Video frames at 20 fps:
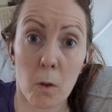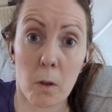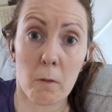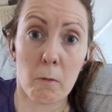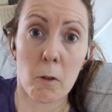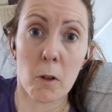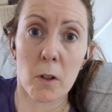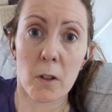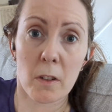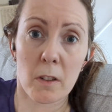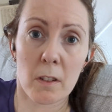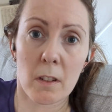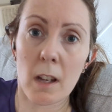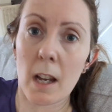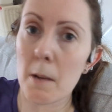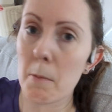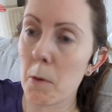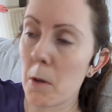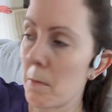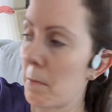the run,
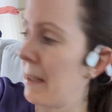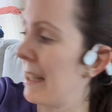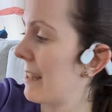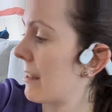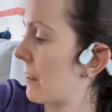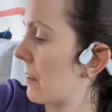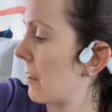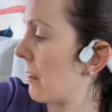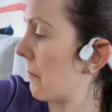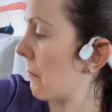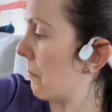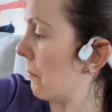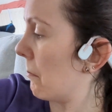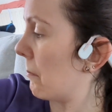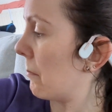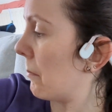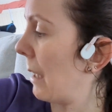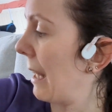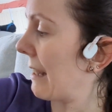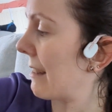I put a blister
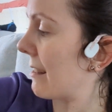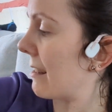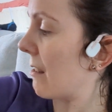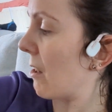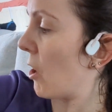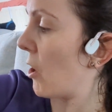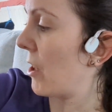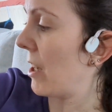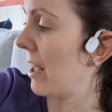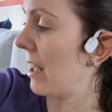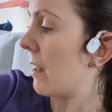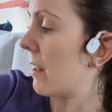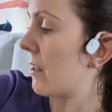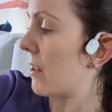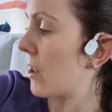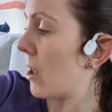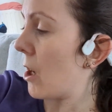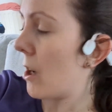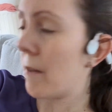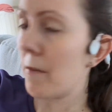plaster on it. The
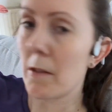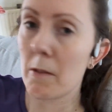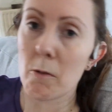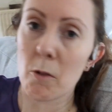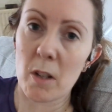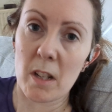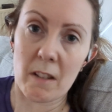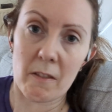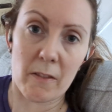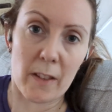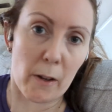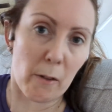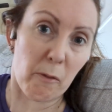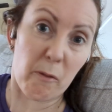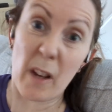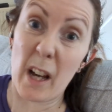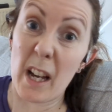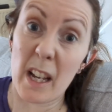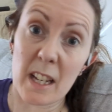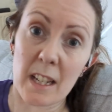start of the run it felt
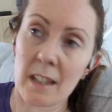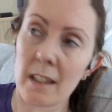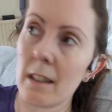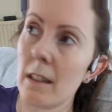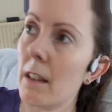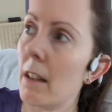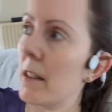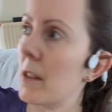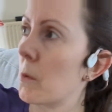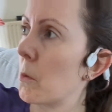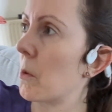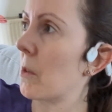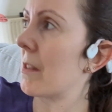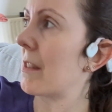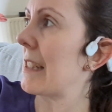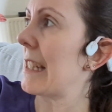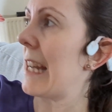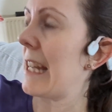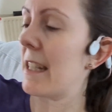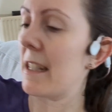fine, and towards
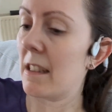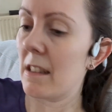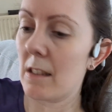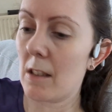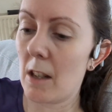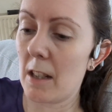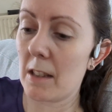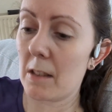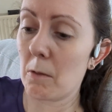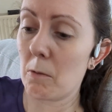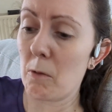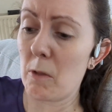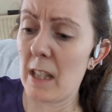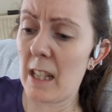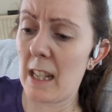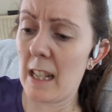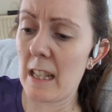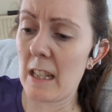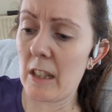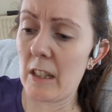the end it started to
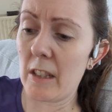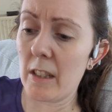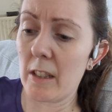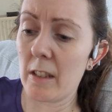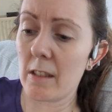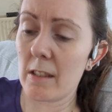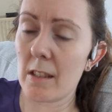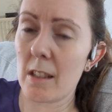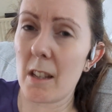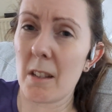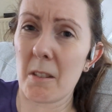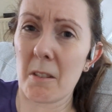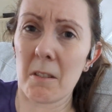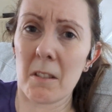really hurt, so